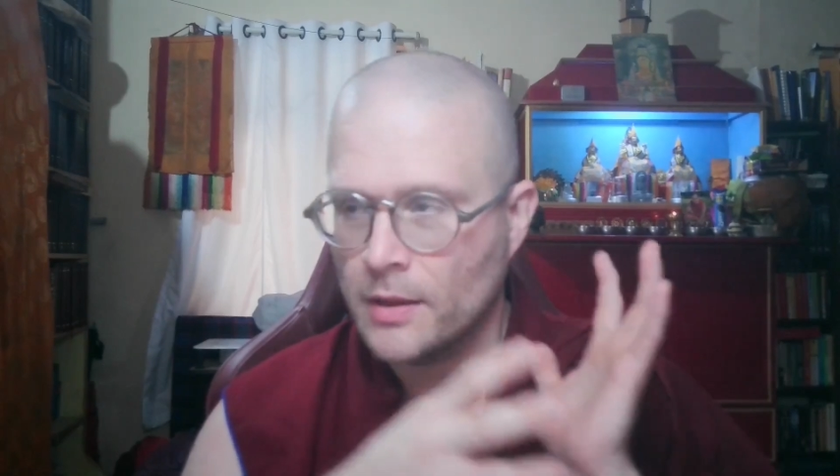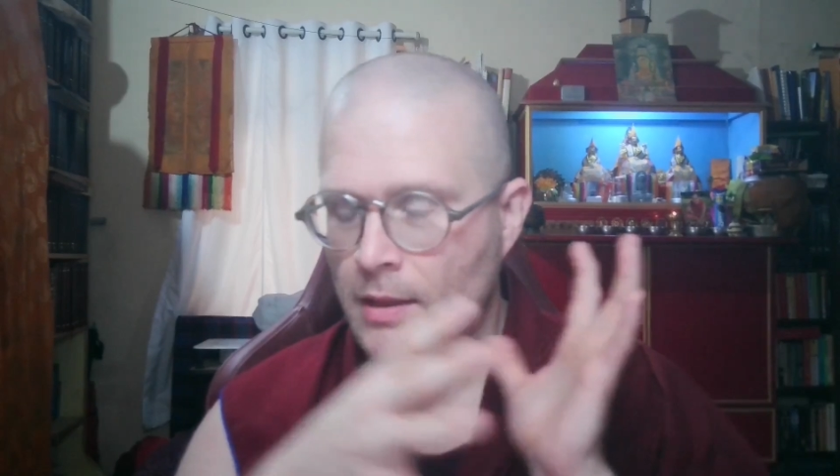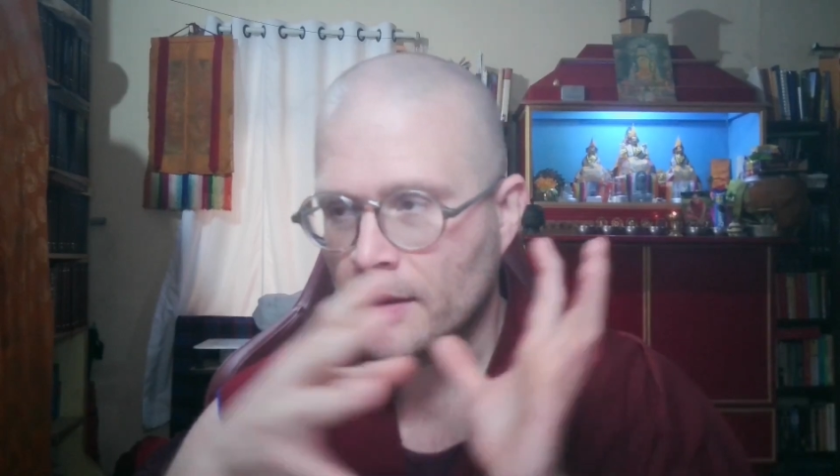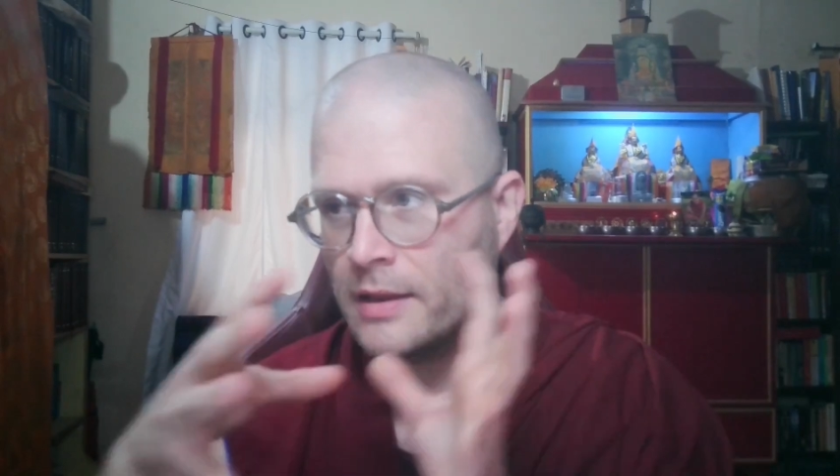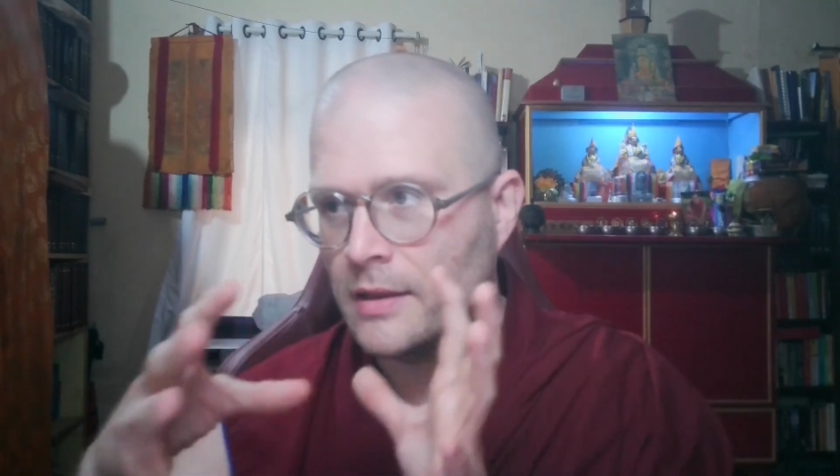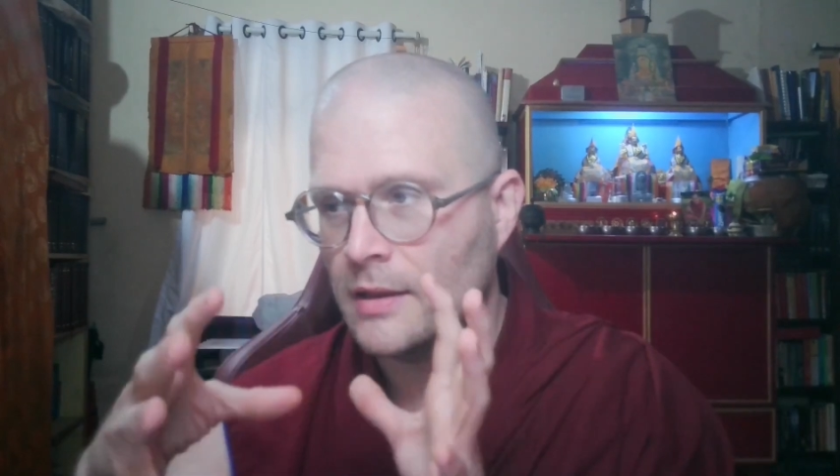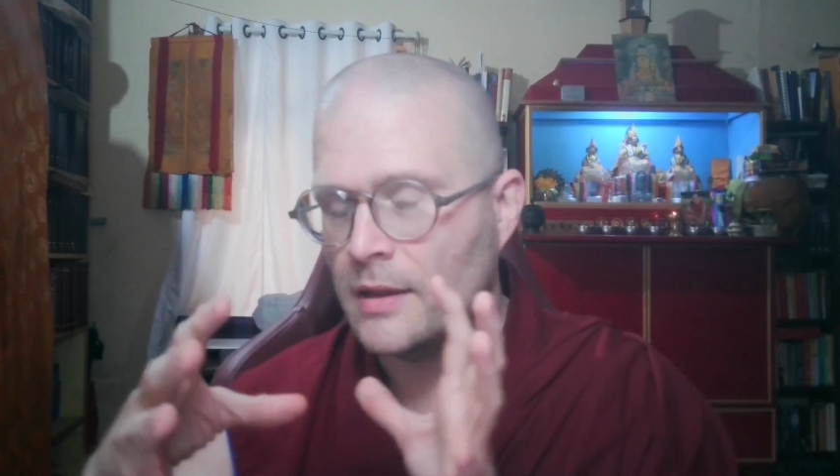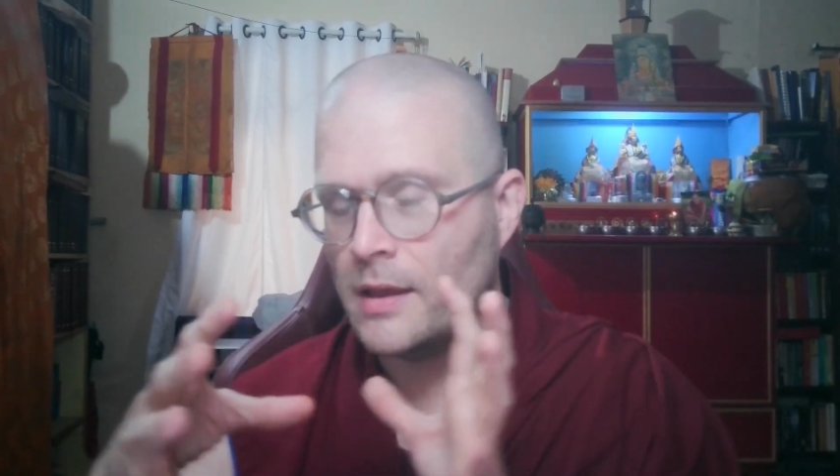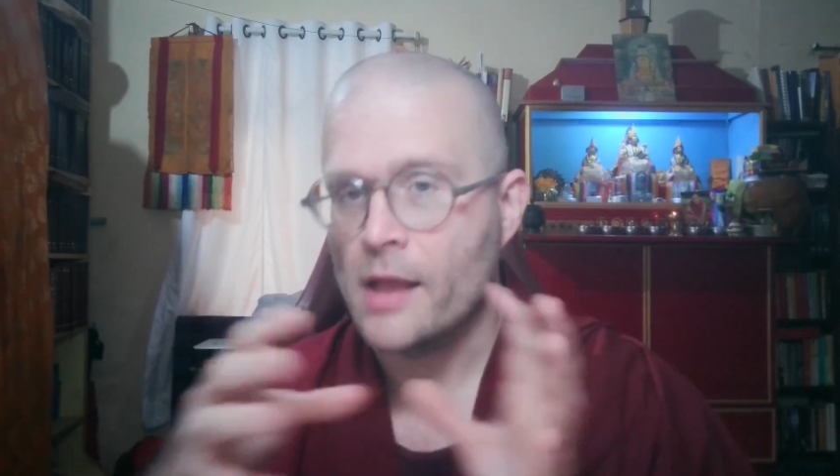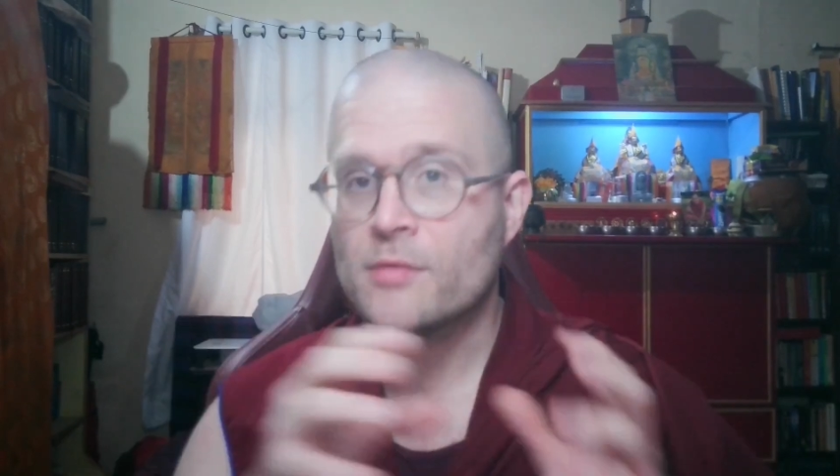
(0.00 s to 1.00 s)

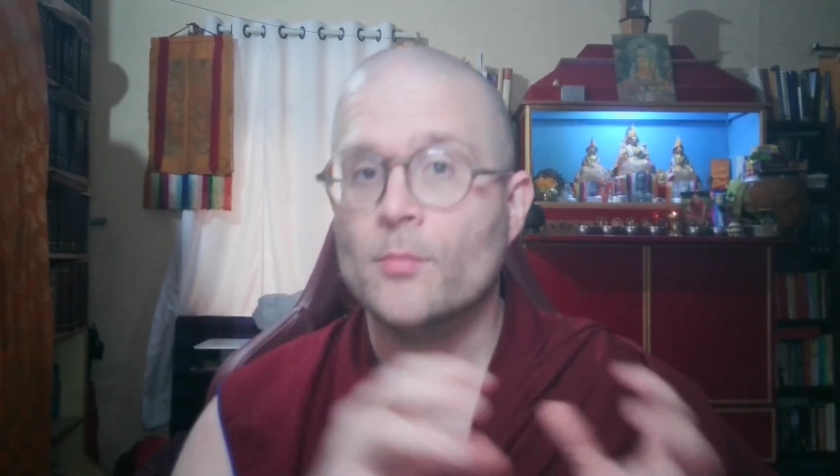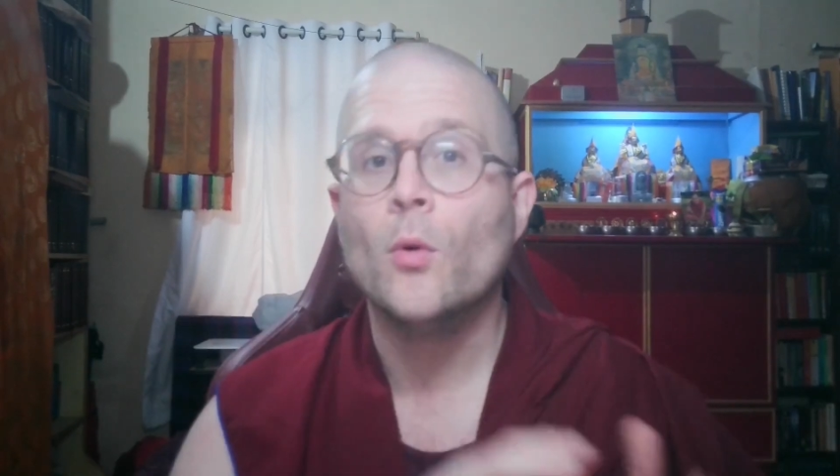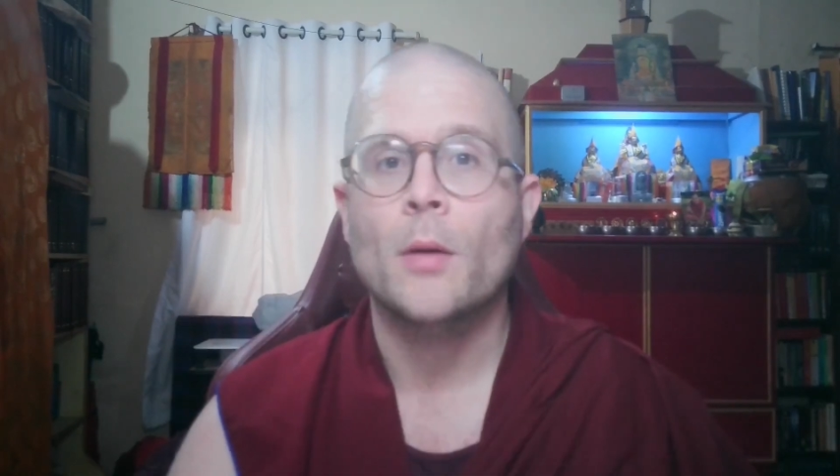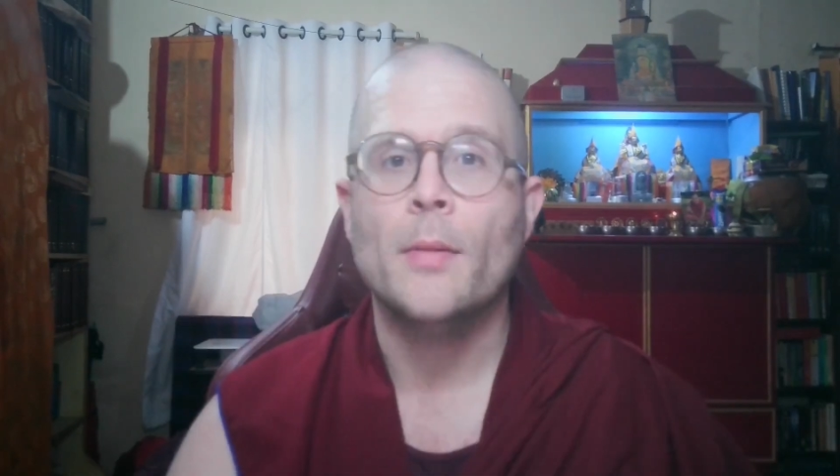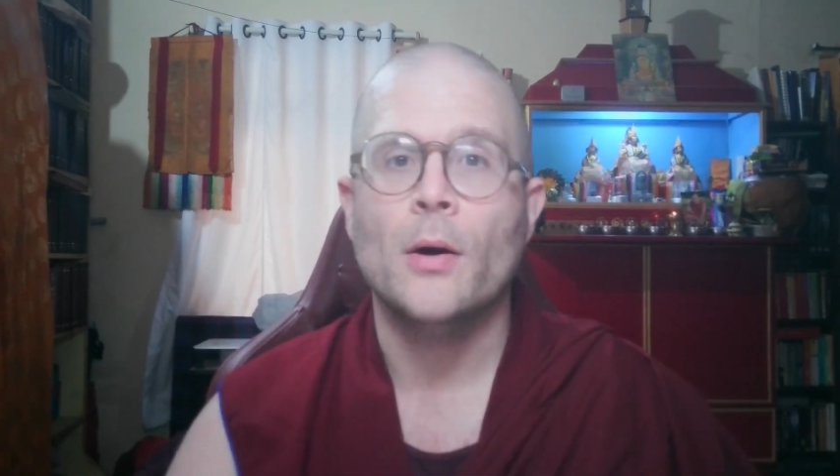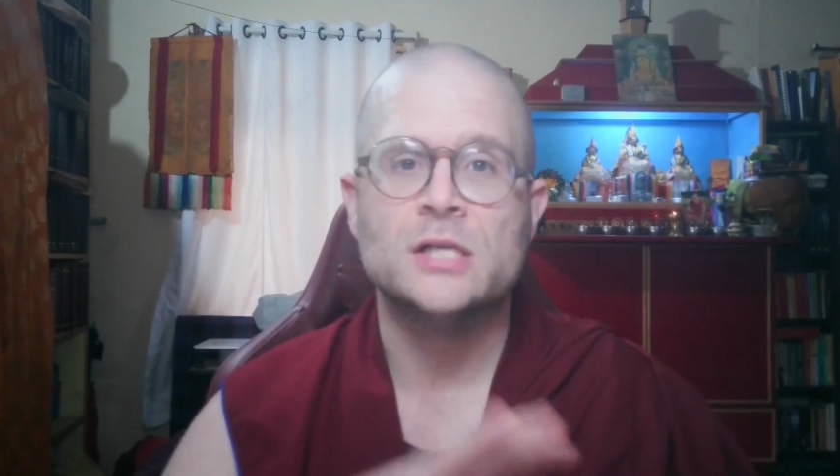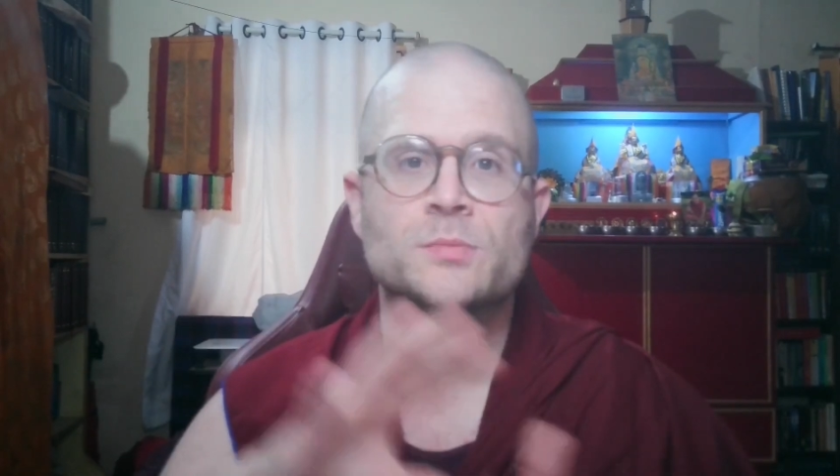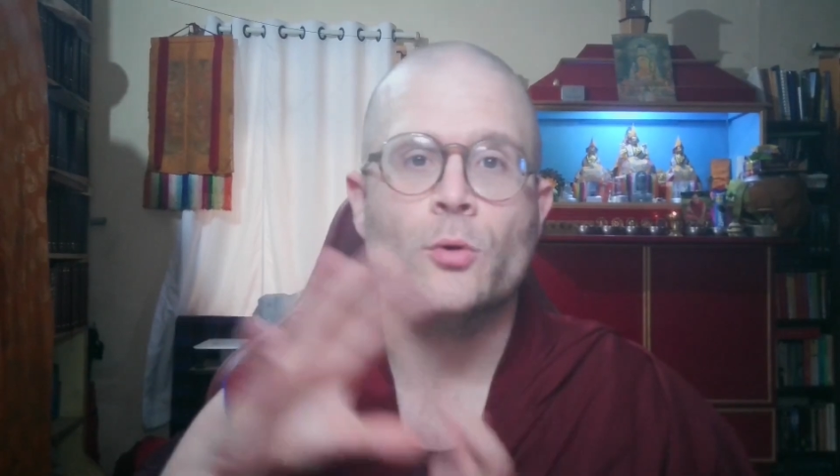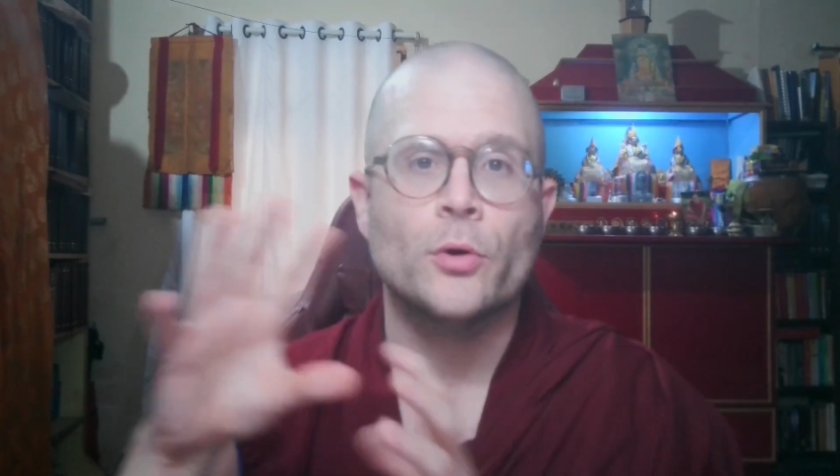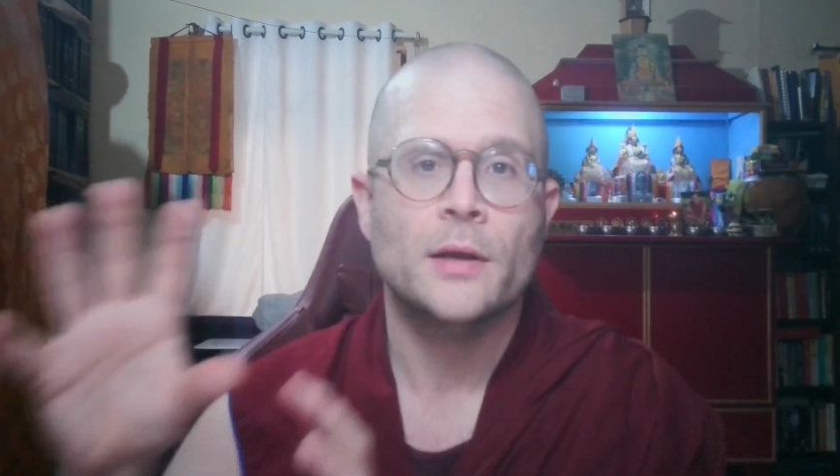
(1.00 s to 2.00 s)
It's more about
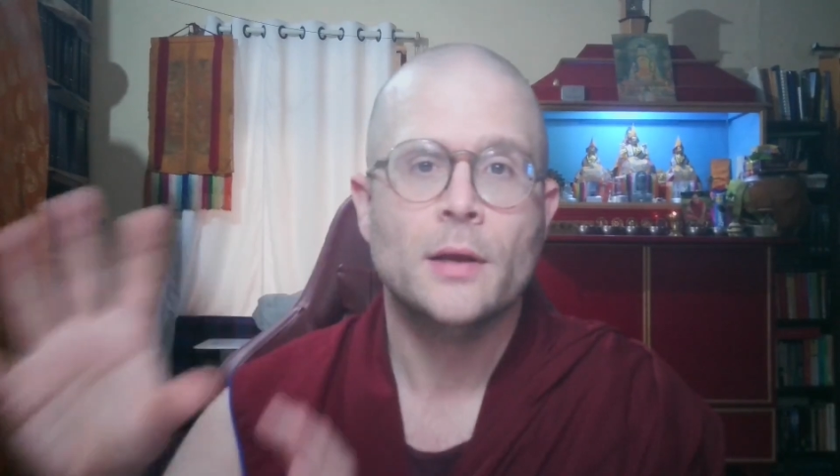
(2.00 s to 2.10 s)
exploring